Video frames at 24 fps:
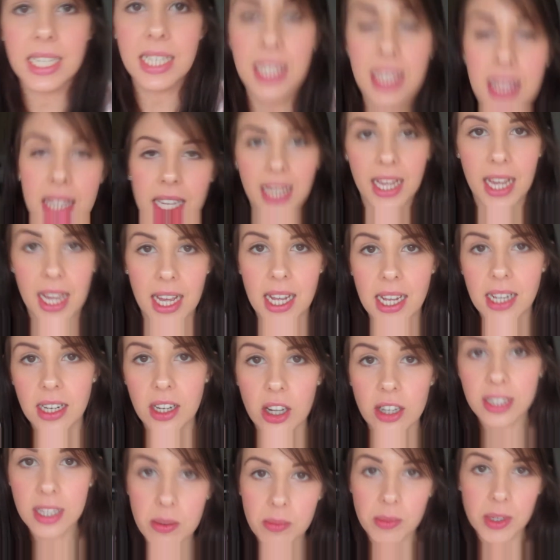their
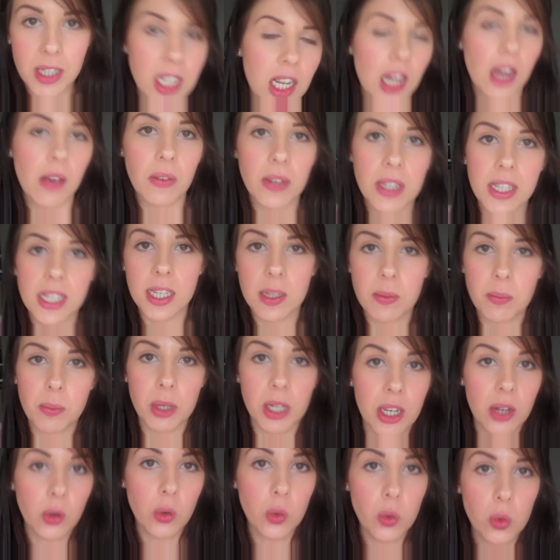customer service has
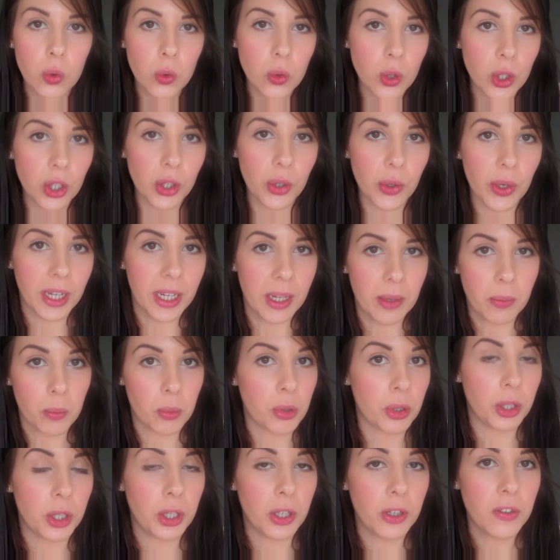been all new and
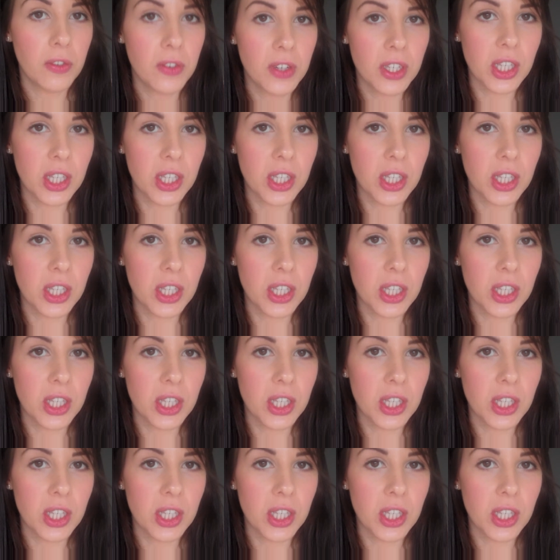improved.